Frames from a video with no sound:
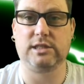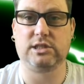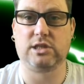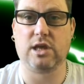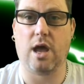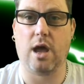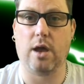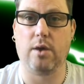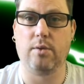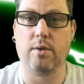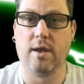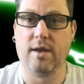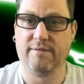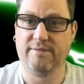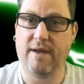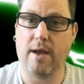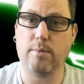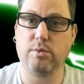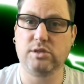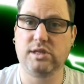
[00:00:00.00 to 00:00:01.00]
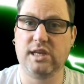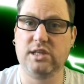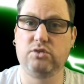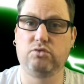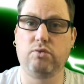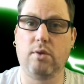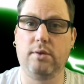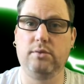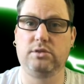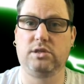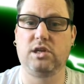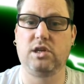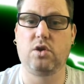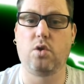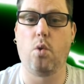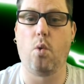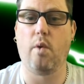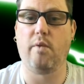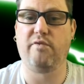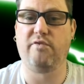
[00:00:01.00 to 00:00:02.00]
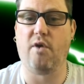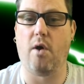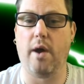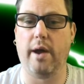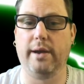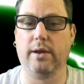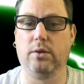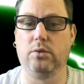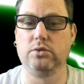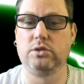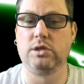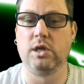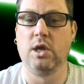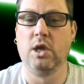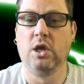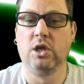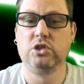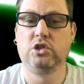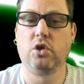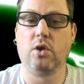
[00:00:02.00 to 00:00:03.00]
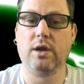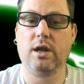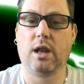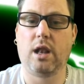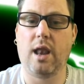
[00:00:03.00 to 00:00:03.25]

So that was his route to the quarterfinals. Johnny